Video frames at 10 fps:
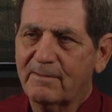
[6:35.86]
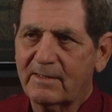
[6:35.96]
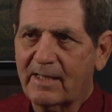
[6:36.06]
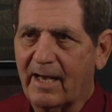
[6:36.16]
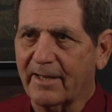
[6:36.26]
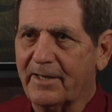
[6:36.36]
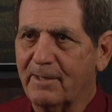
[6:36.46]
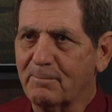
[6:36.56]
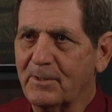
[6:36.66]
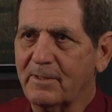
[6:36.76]
kind of
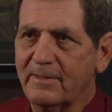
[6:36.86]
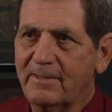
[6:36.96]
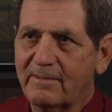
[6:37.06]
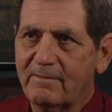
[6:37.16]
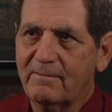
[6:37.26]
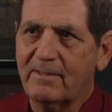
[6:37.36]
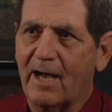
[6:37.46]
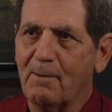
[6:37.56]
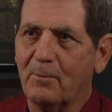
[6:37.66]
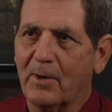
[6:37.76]
come to a
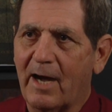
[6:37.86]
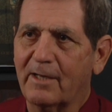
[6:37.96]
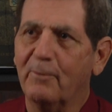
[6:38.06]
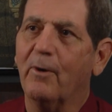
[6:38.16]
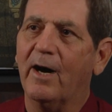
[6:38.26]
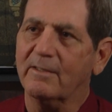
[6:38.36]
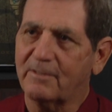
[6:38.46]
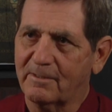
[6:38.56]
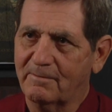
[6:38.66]
time where I can watch.